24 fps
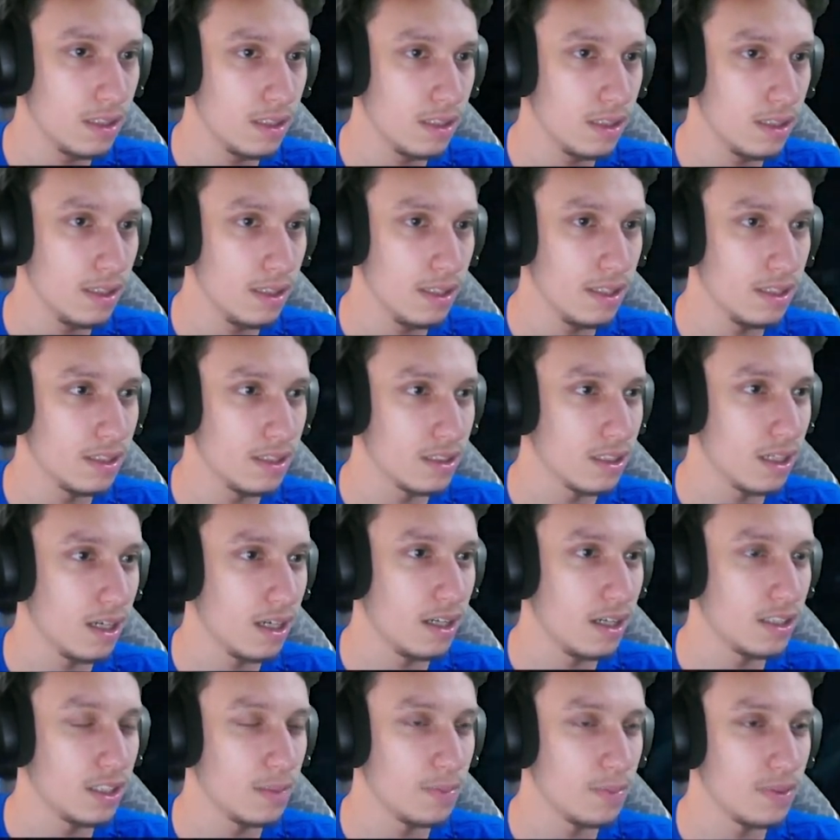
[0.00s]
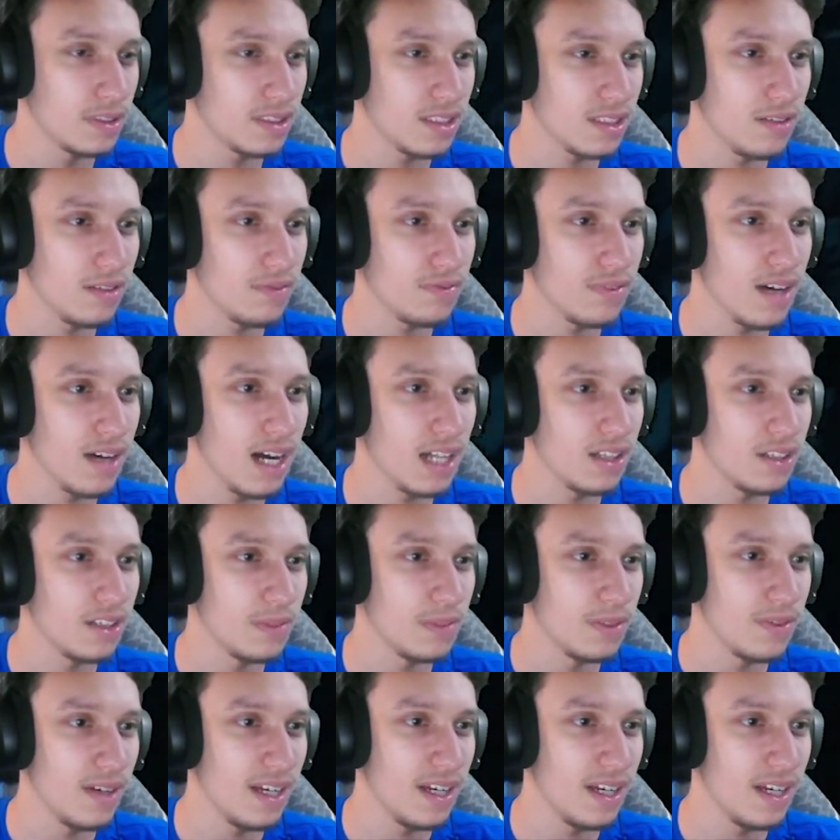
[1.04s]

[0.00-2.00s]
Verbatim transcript: He is 100% following me right